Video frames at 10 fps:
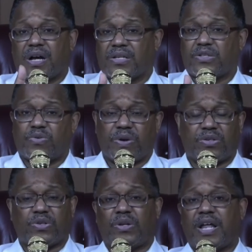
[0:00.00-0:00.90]

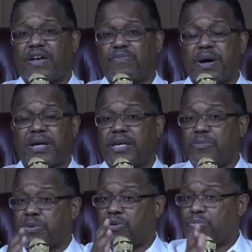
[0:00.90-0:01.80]
Consecrate your life by
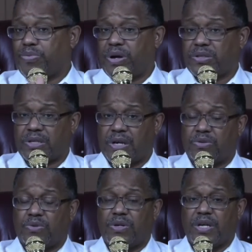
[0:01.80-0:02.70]
keeping your prayer
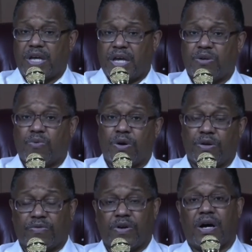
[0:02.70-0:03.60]
schedule and the
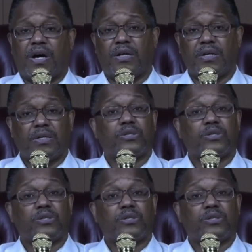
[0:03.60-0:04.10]
word of God.